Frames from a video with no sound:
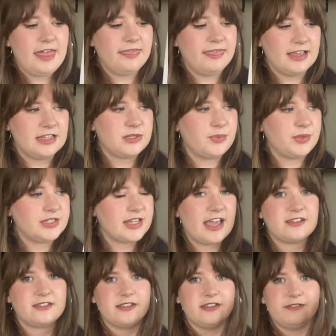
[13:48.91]
This was
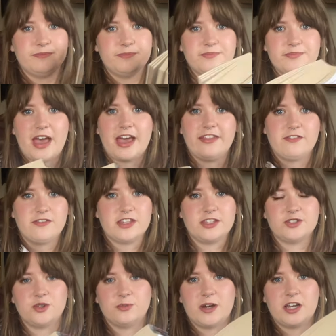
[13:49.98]
excellent. I loved this
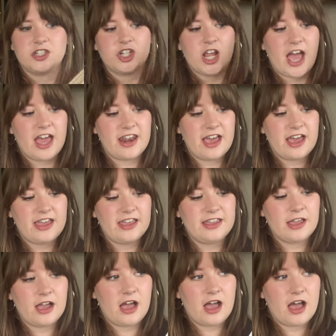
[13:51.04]
so much, and
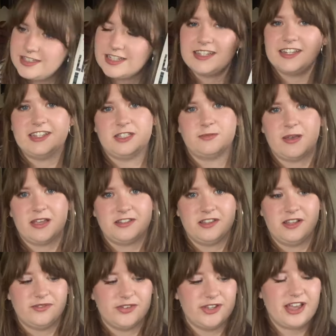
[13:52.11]
I didn't expect to
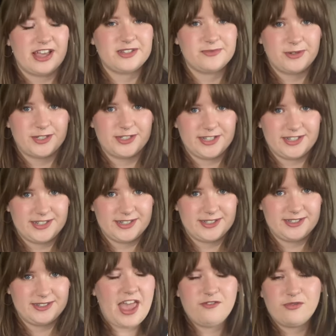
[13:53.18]
love it as much as I did.
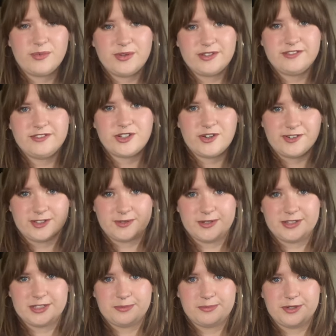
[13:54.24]
Everyone talks
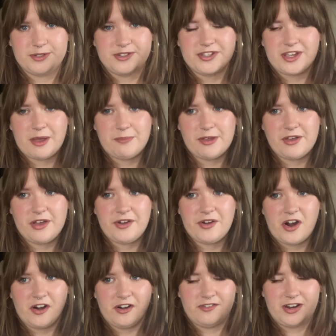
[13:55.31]
about this book, about how
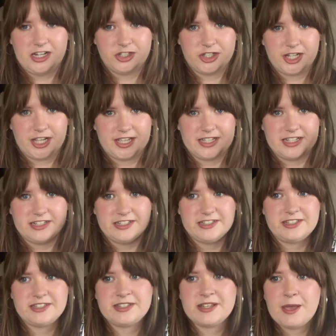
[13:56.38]
heart-wrenching it
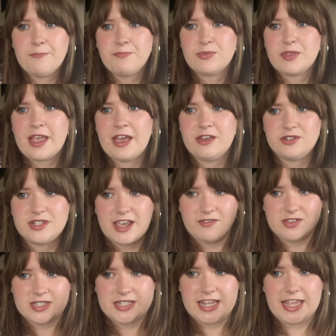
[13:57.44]
is, how
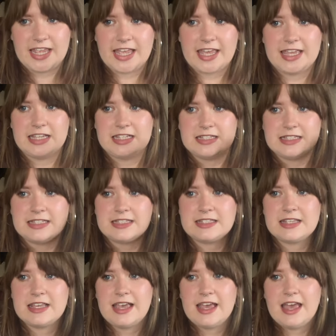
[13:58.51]
devastating it
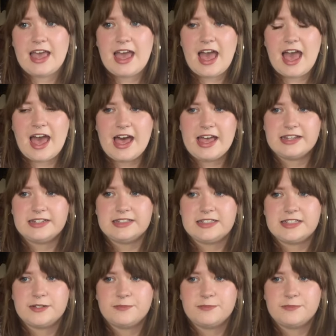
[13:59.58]
is, and